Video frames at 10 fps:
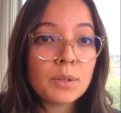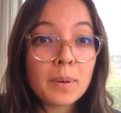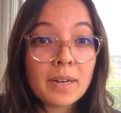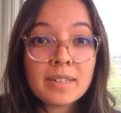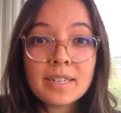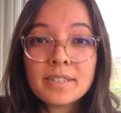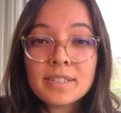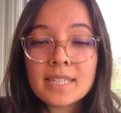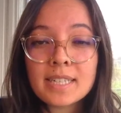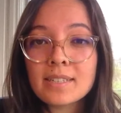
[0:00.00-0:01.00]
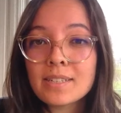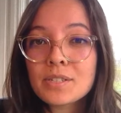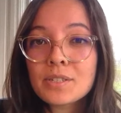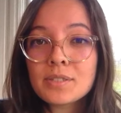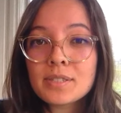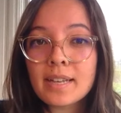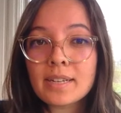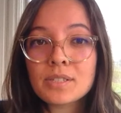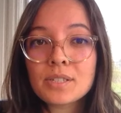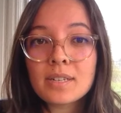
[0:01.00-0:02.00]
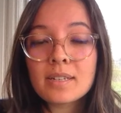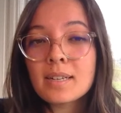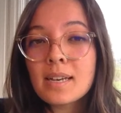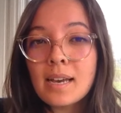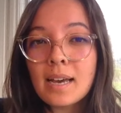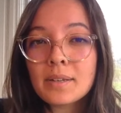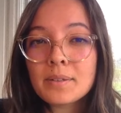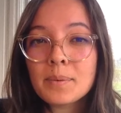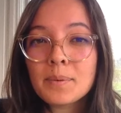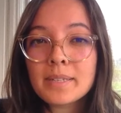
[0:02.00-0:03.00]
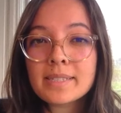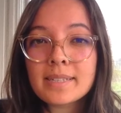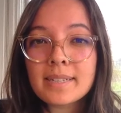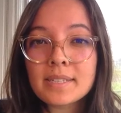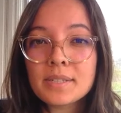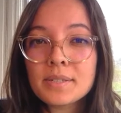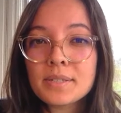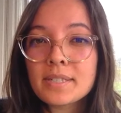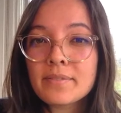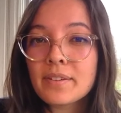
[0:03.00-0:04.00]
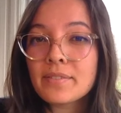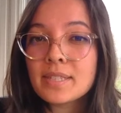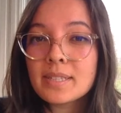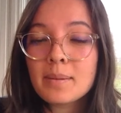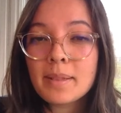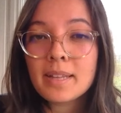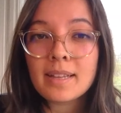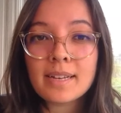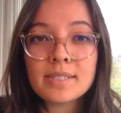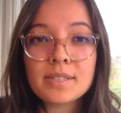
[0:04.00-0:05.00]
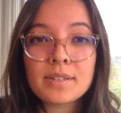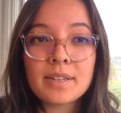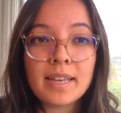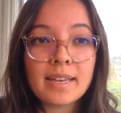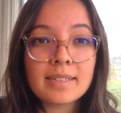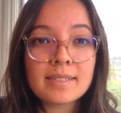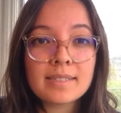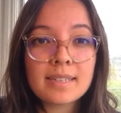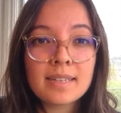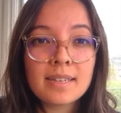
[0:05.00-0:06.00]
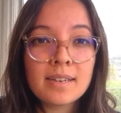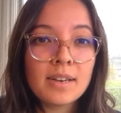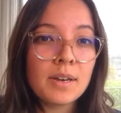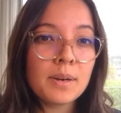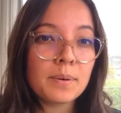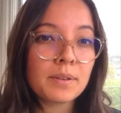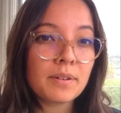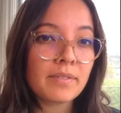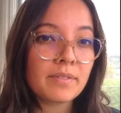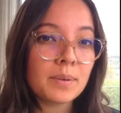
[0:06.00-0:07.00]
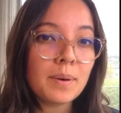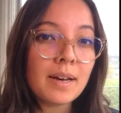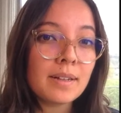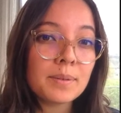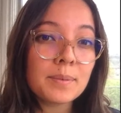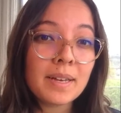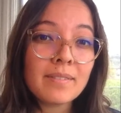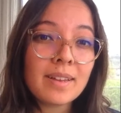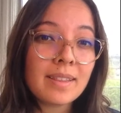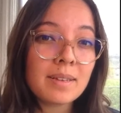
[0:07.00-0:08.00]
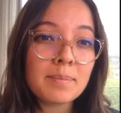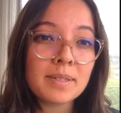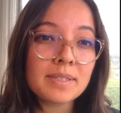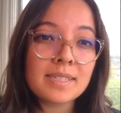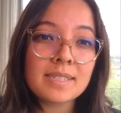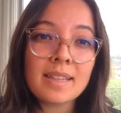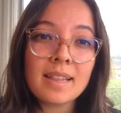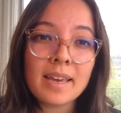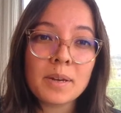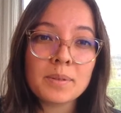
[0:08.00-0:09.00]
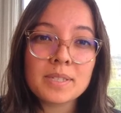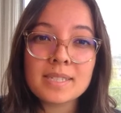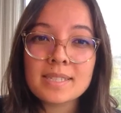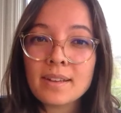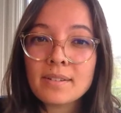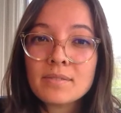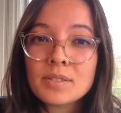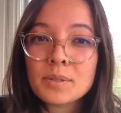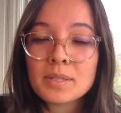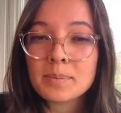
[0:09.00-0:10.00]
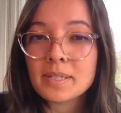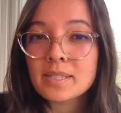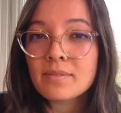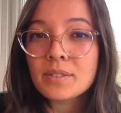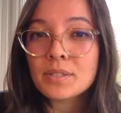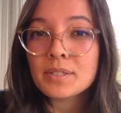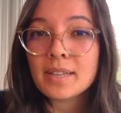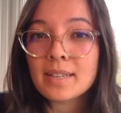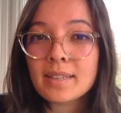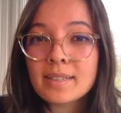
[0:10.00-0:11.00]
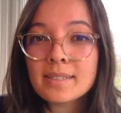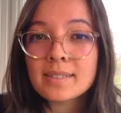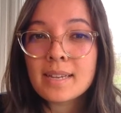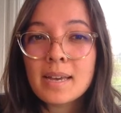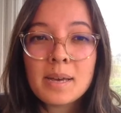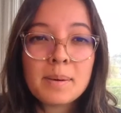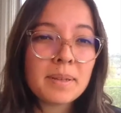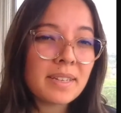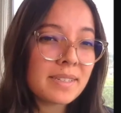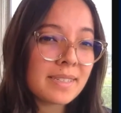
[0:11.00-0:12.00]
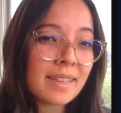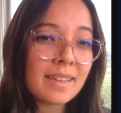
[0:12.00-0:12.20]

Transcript: The where here is a conditional selection. I only want to select users if I've seen them in the last 30 days. With GraphQL, we have nothing built into the language itself to express a filter like this, but there's